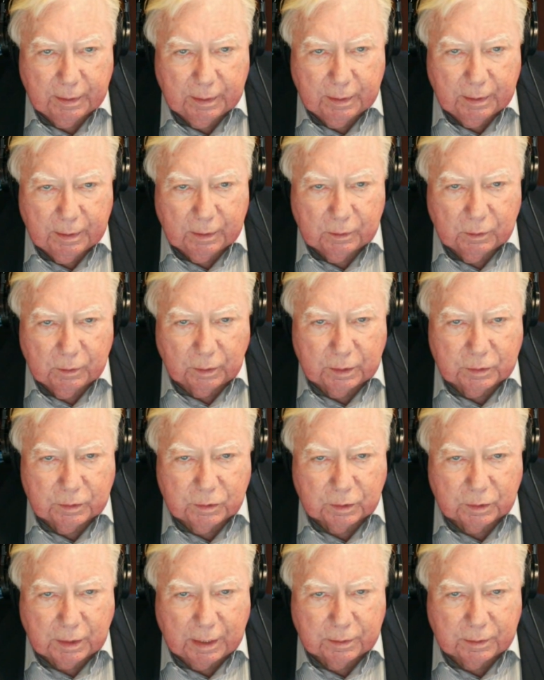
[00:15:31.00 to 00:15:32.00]
Look at
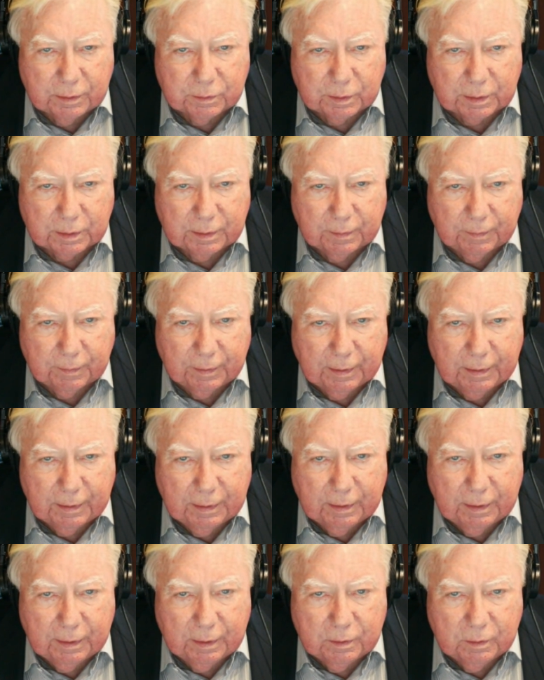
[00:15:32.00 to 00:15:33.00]
your country.
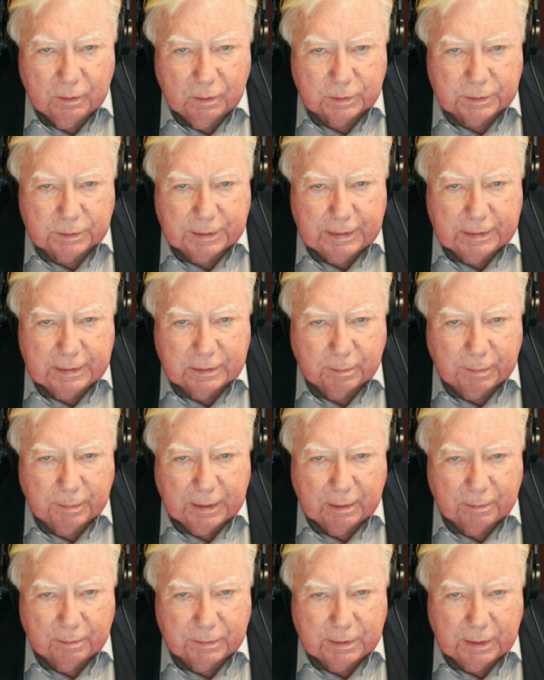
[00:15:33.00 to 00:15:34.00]
Your cities have
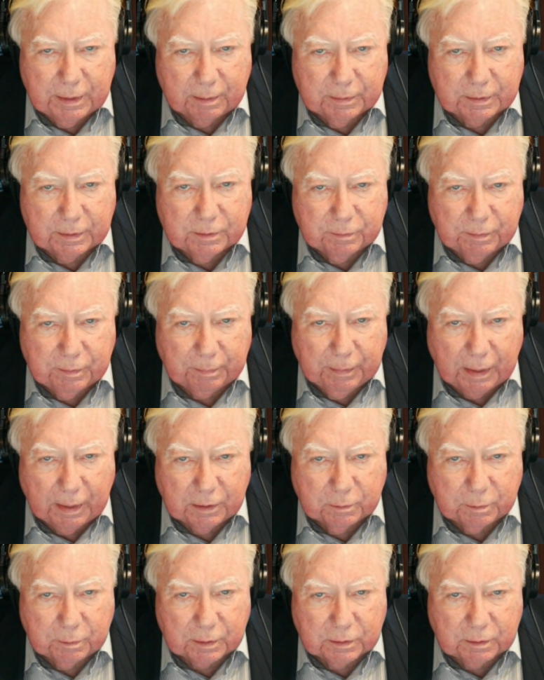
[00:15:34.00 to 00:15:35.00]
become dumb. This is
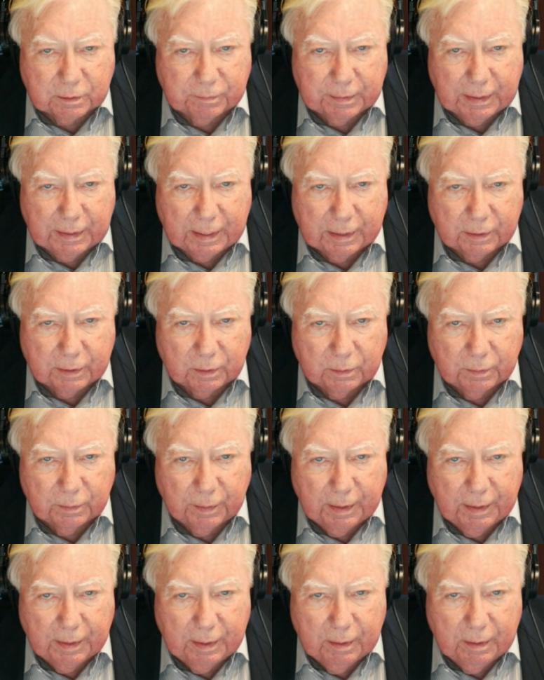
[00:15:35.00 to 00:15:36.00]
Archbishop Vigano.
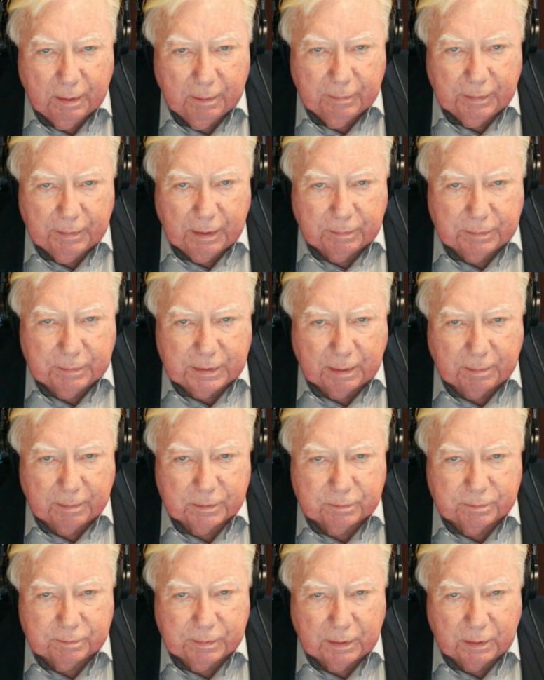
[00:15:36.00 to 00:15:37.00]
Become dumps
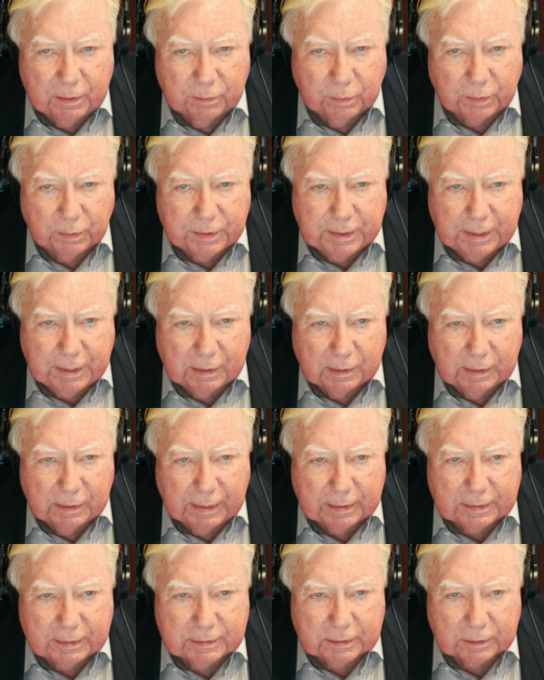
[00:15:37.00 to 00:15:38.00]
filled with
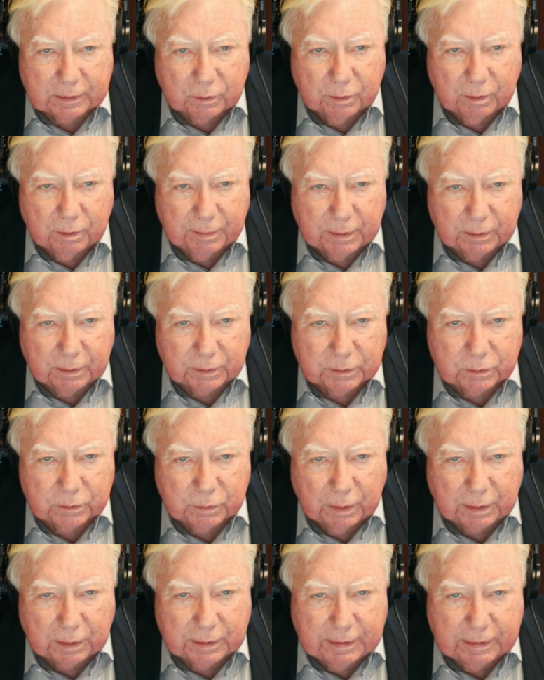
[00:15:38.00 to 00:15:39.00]
derelicts and criminals,
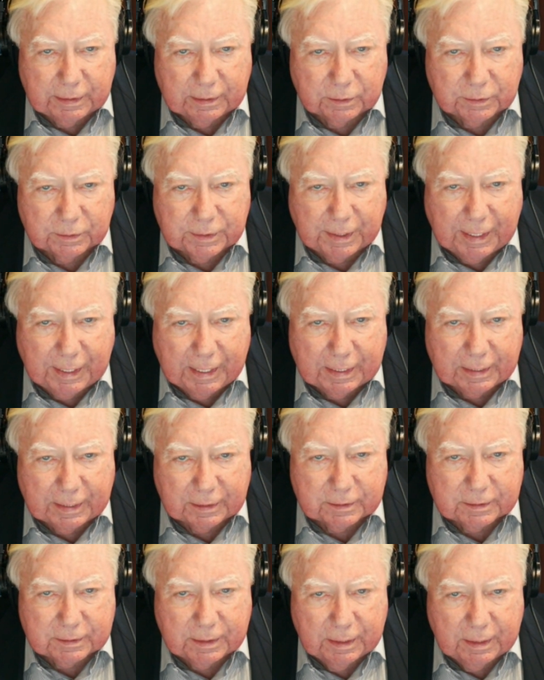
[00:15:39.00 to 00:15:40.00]
drug dealers and
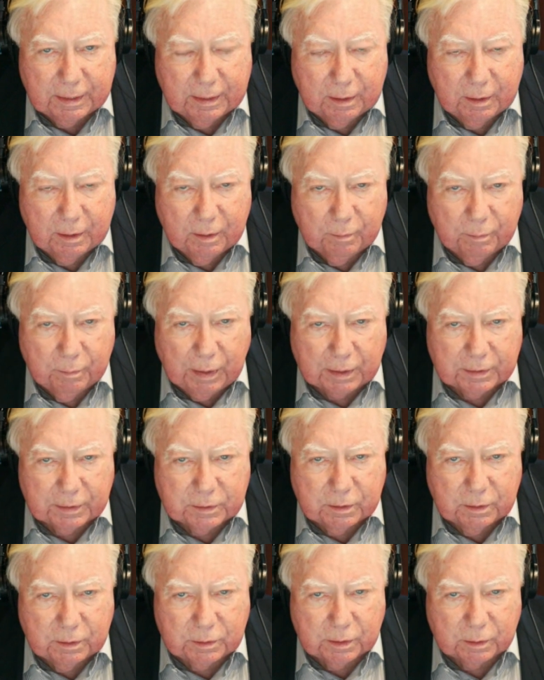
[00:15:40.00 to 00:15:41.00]
addicts,
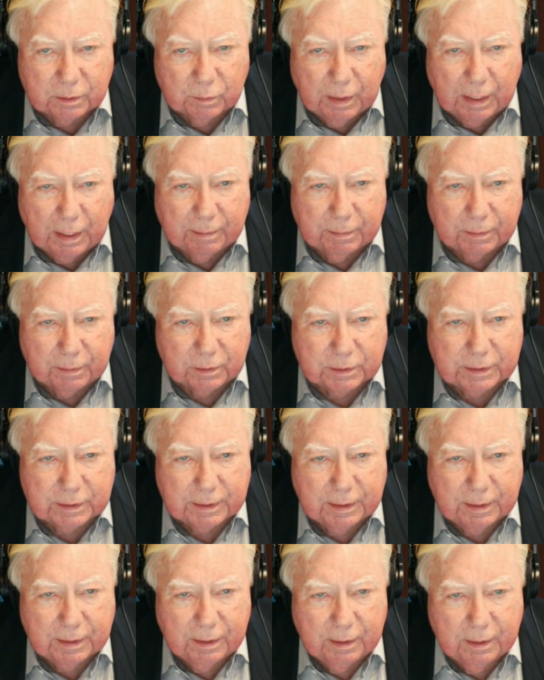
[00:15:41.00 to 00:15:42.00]
prostitutes and robbers.
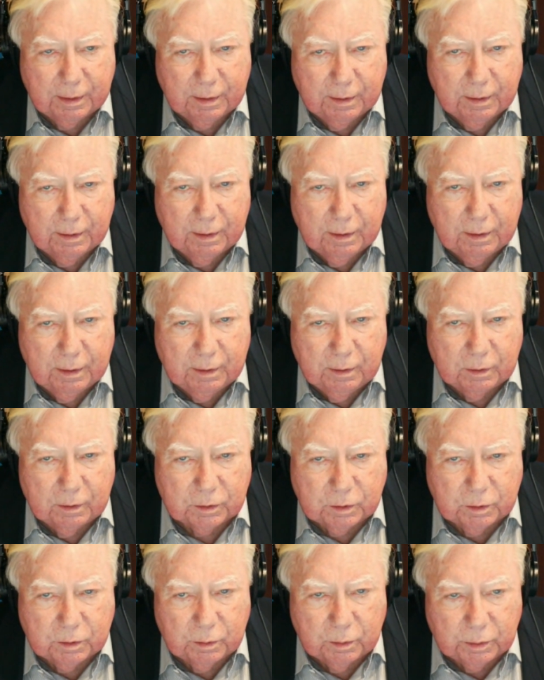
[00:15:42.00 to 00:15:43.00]
Your
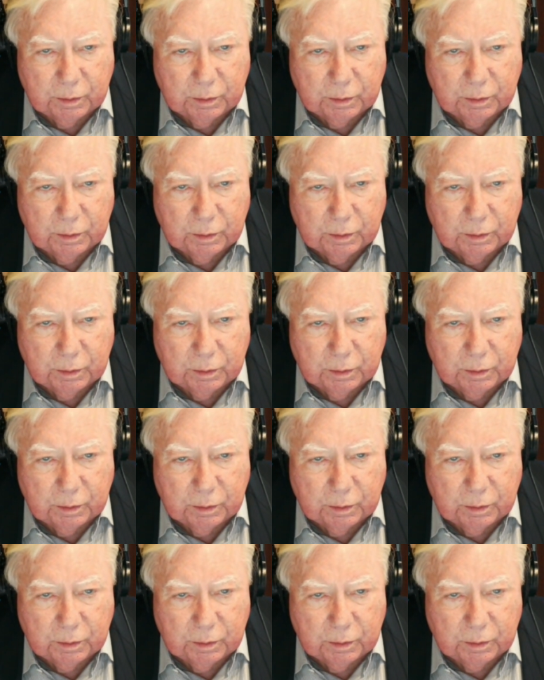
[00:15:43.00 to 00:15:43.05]
schools